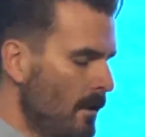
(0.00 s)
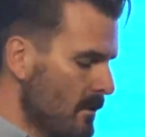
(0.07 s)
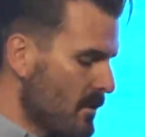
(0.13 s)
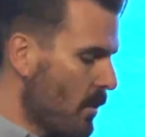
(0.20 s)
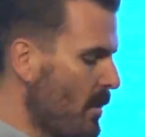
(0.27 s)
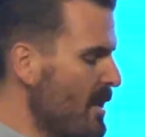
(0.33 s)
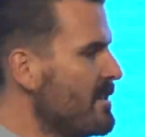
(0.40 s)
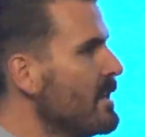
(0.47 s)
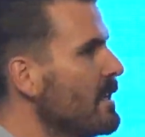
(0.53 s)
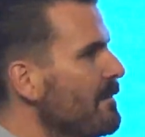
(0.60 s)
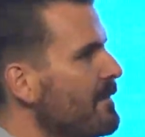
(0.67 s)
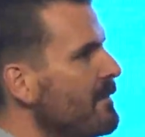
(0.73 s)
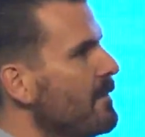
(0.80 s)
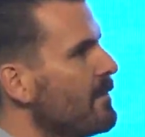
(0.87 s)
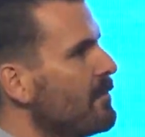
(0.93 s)
So we think
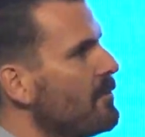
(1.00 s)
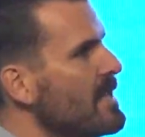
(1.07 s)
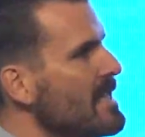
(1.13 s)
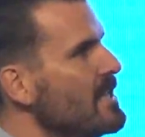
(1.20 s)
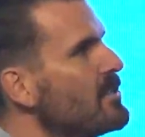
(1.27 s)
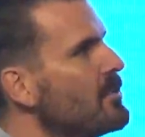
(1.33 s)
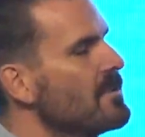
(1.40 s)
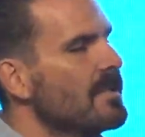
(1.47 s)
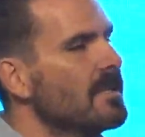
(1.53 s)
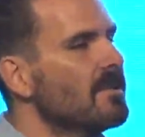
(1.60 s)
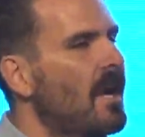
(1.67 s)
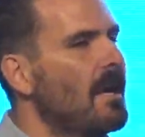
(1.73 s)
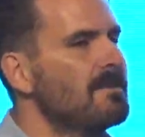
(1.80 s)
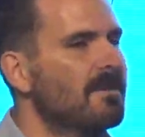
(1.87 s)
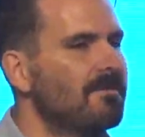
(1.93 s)
of 3 interesting
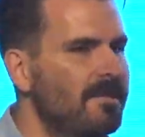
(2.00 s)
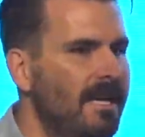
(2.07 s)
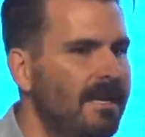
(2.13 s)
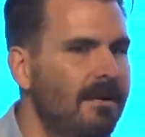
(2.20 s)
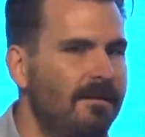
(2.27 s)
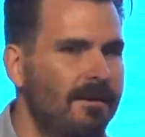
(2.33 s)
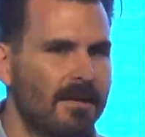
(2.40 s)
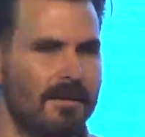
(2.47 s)
types of data